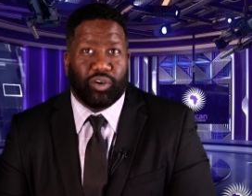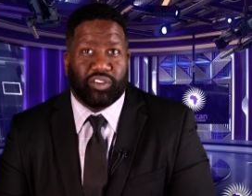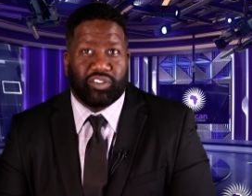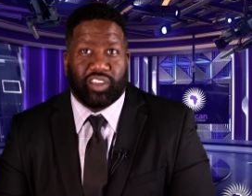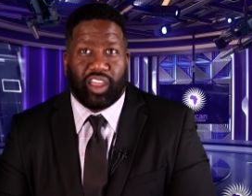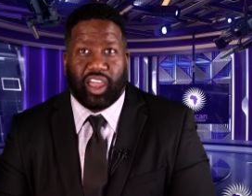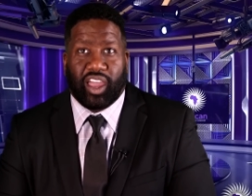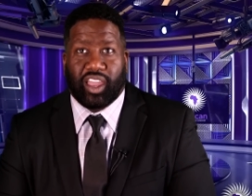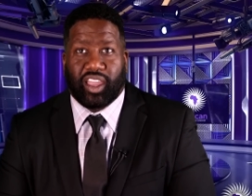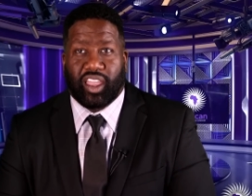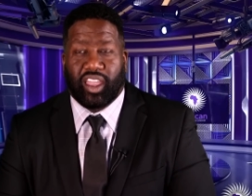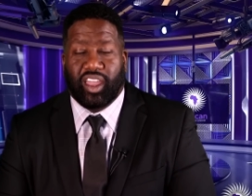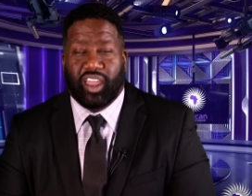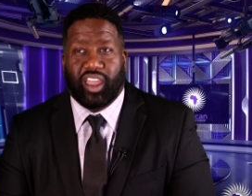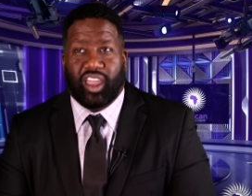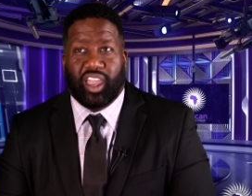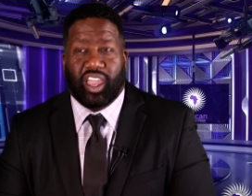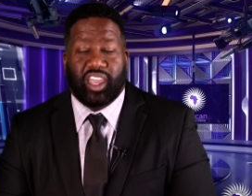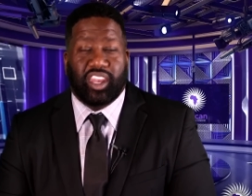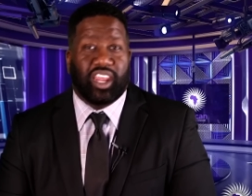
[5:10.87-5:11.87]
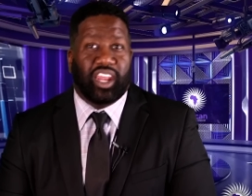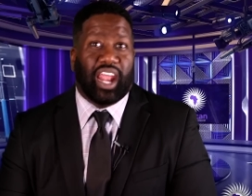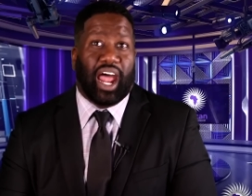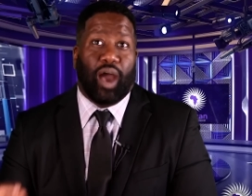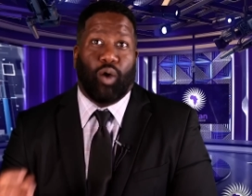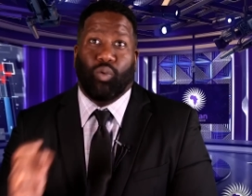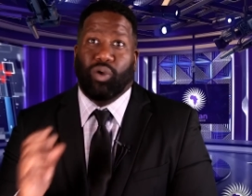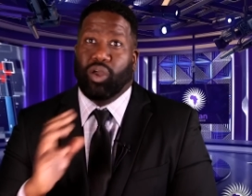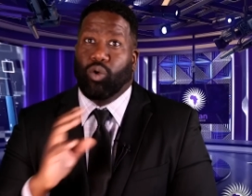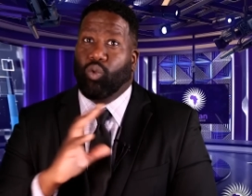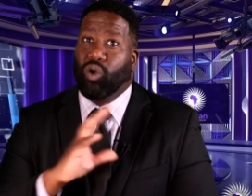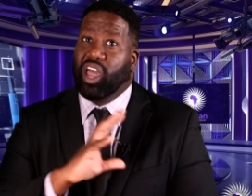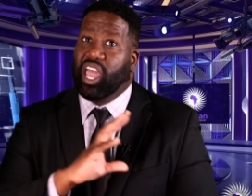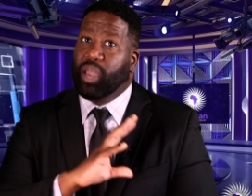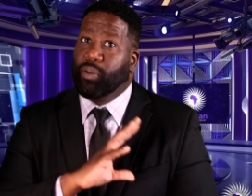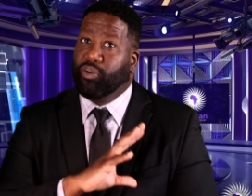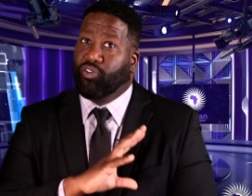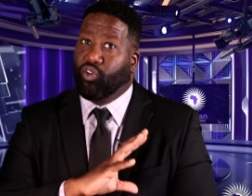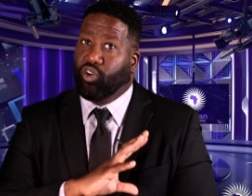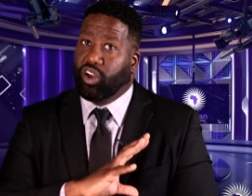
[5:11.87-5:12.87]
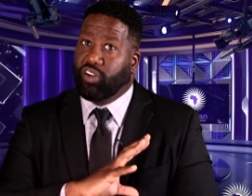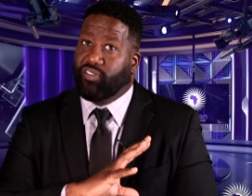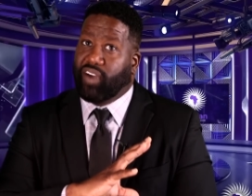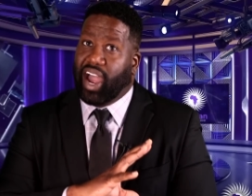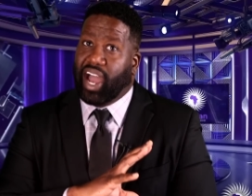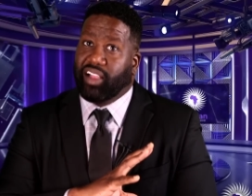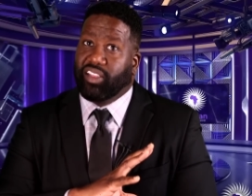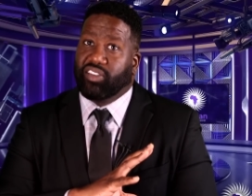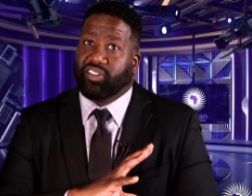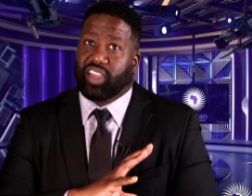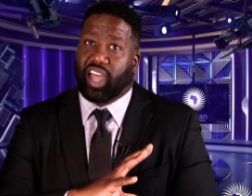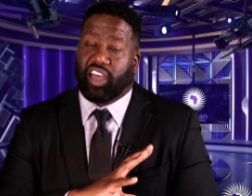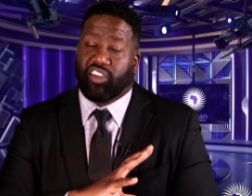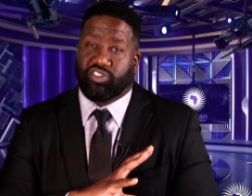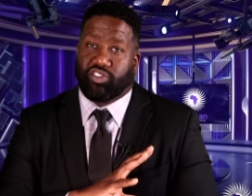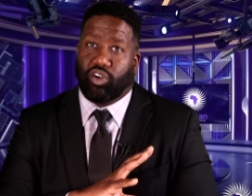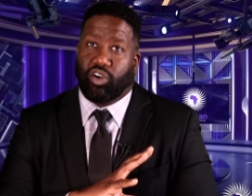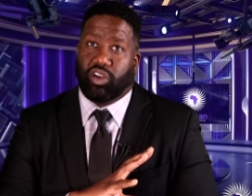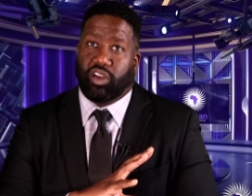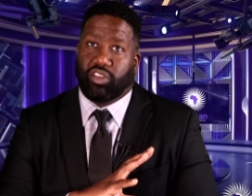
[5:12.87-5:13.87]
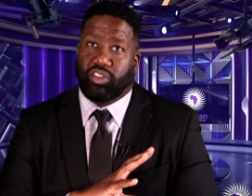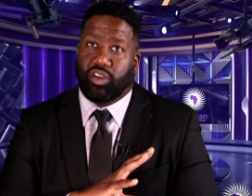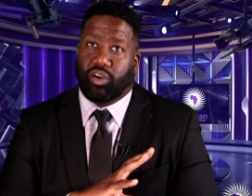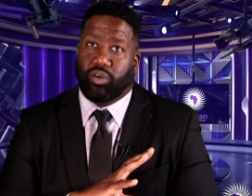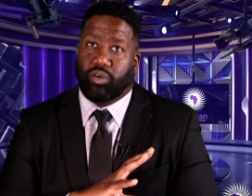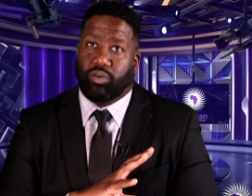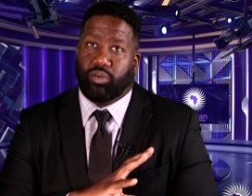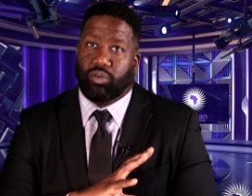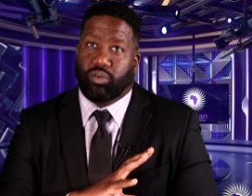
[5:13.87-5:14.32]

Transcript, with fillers: It's like, you know, I went way before the violence got started, though.